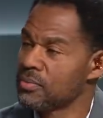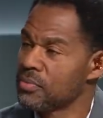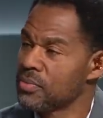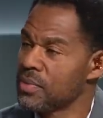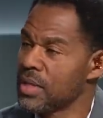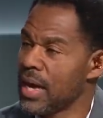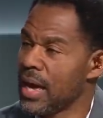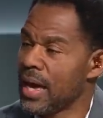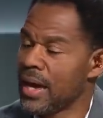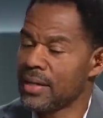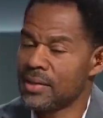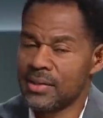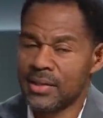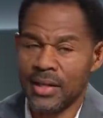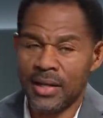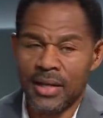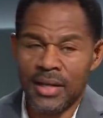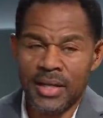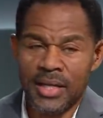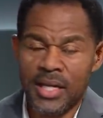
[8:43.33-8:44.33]
that
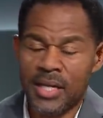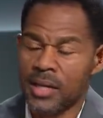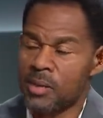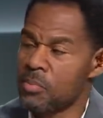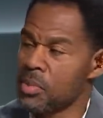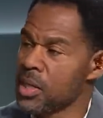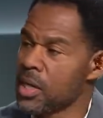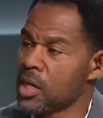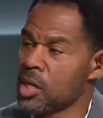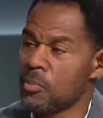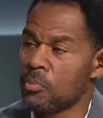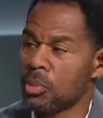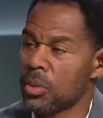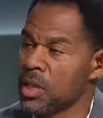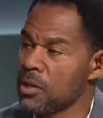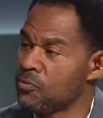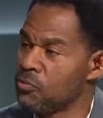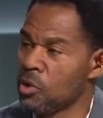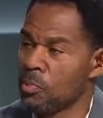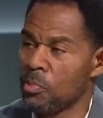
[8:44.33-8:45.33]
he can be a
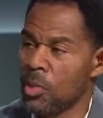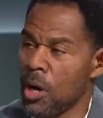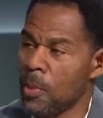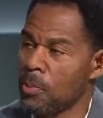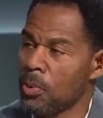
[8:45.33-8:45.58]
complete football